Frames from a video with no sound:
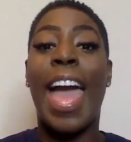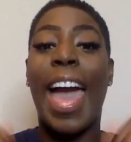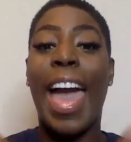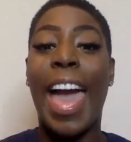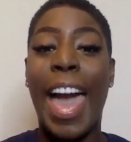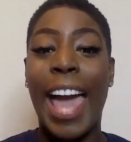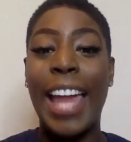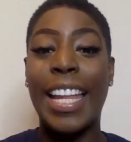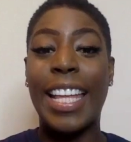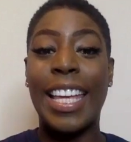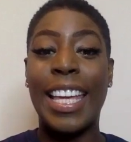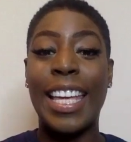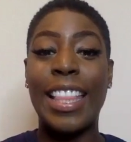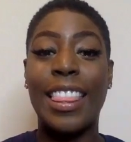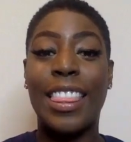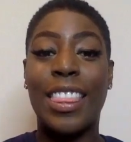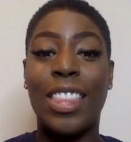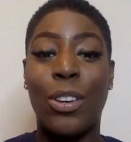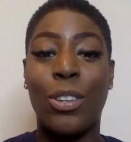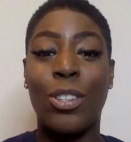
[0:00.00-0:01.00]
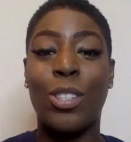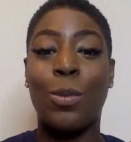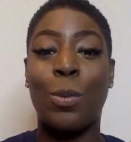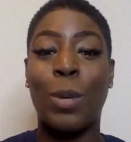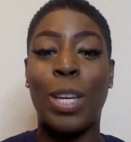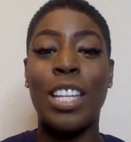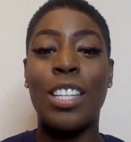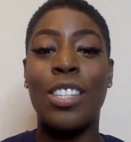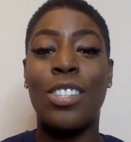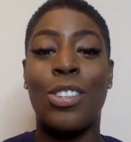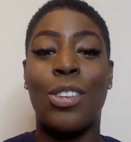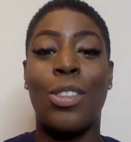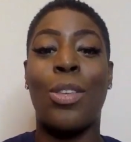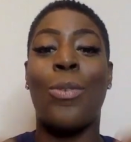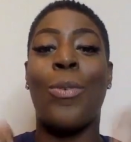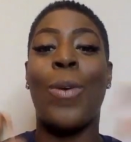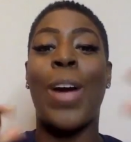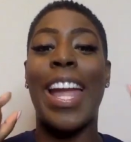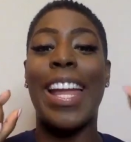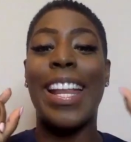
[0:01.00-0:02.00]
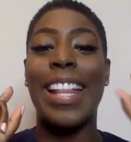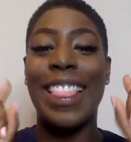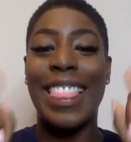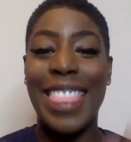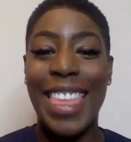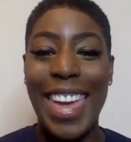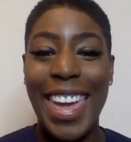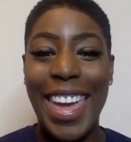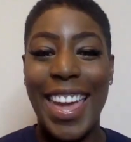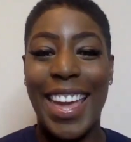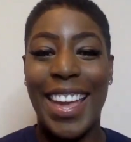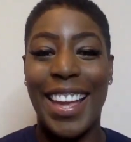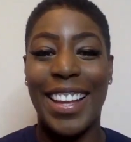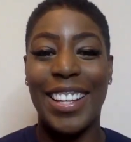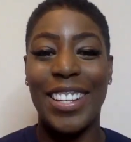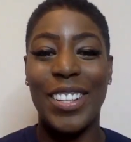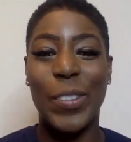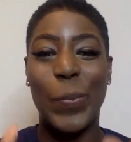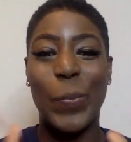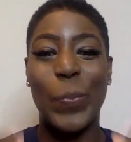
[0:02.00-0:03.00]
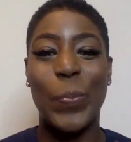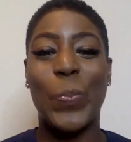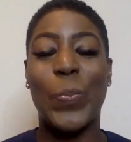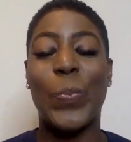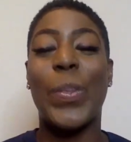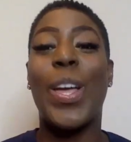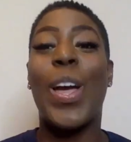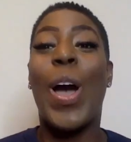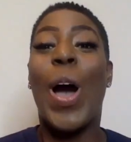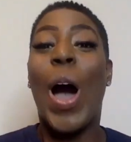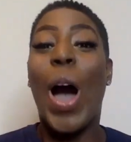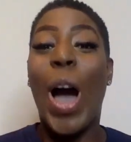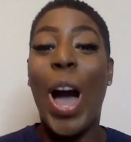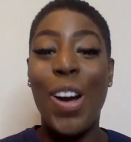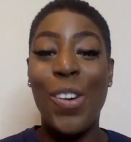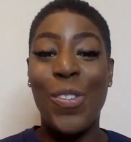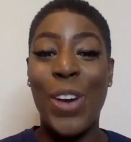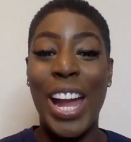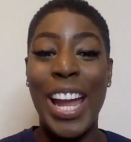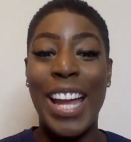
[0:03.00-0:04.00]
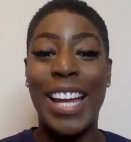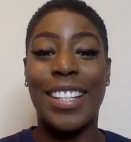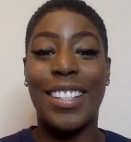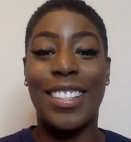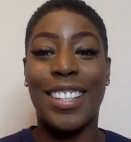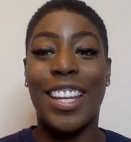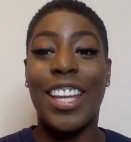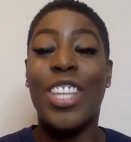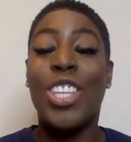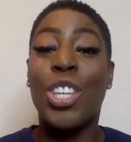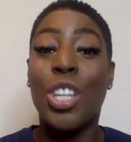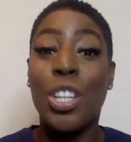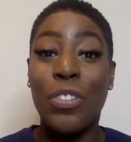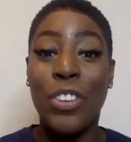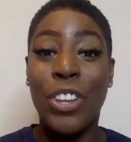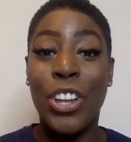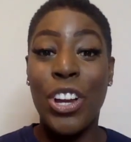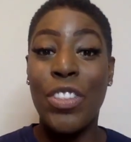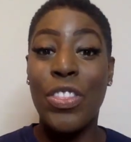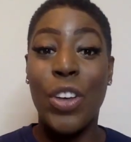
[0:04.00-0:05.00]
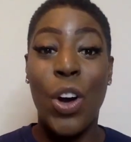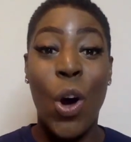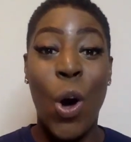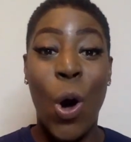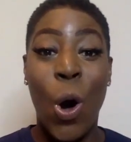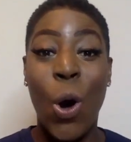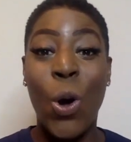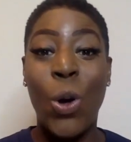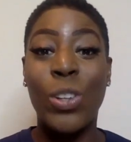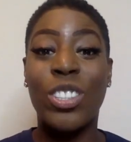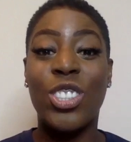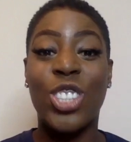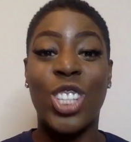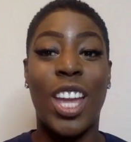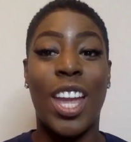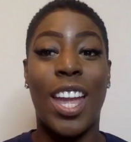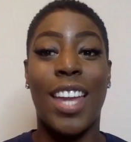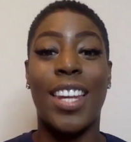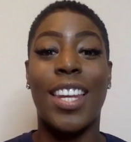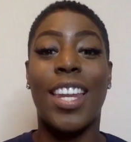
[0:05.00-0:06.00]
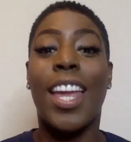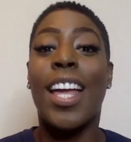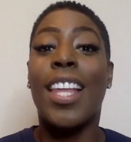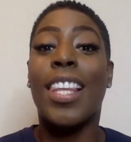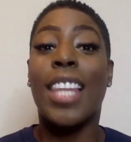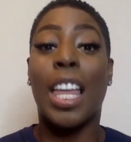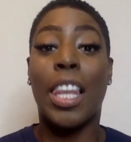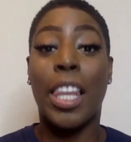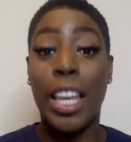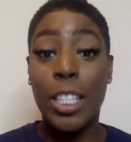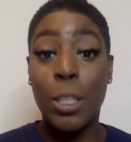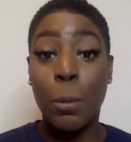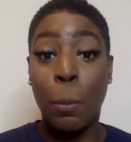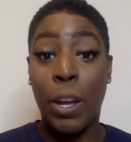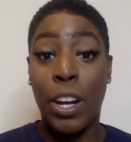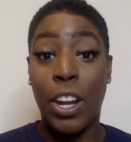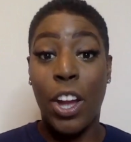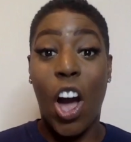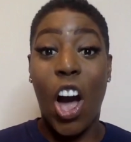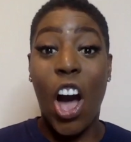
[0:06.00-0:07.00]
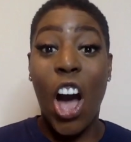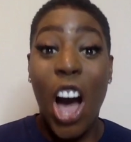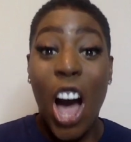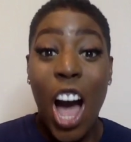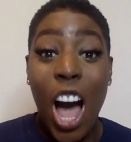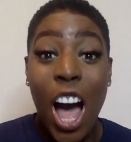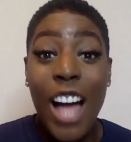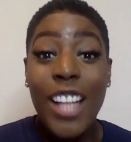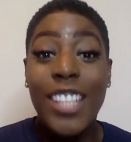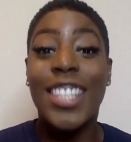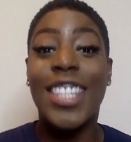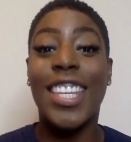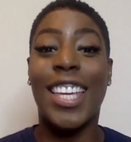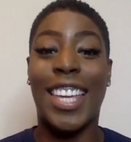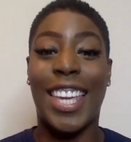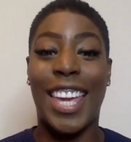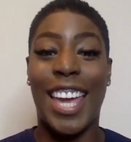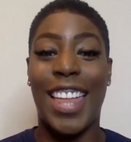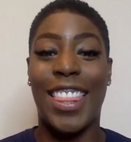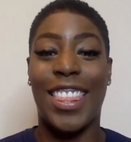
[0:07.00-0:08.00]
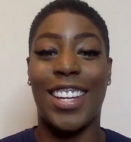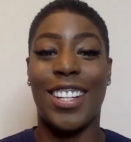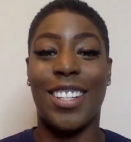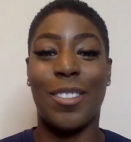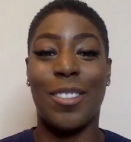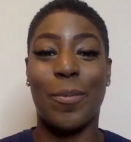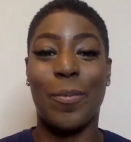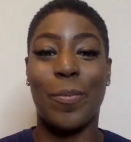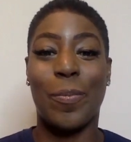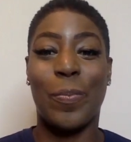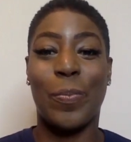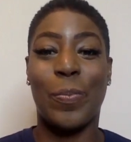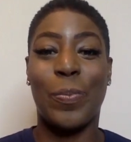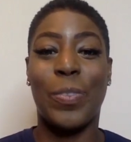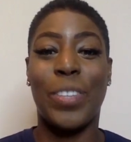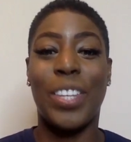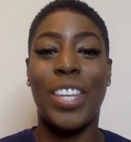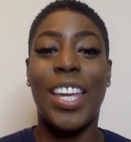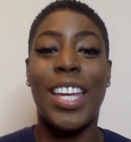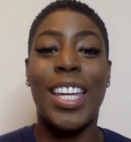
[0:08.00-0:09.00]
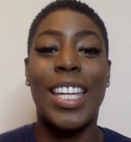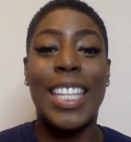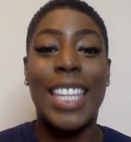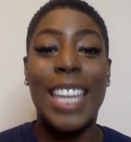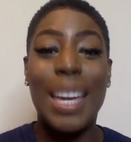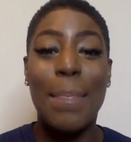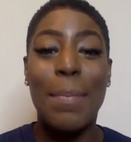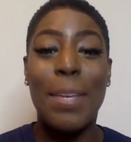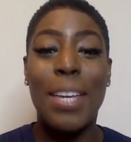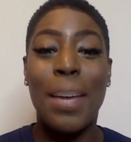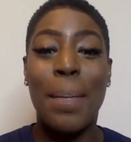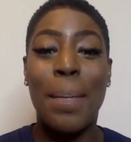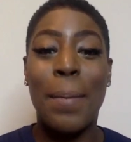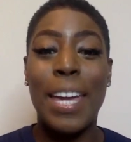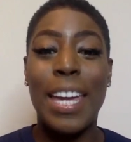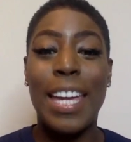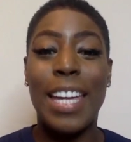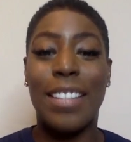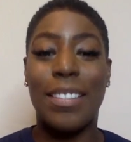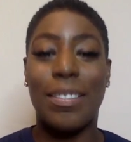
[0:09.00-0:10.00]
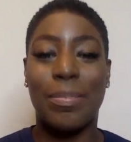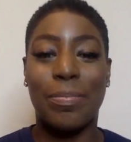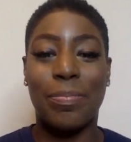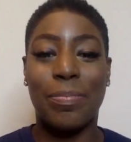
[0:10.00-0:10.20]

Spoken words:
at Ethos, we do the right thing. All right, you've learned the whole chant. Now let's put it all together. Give me a beat.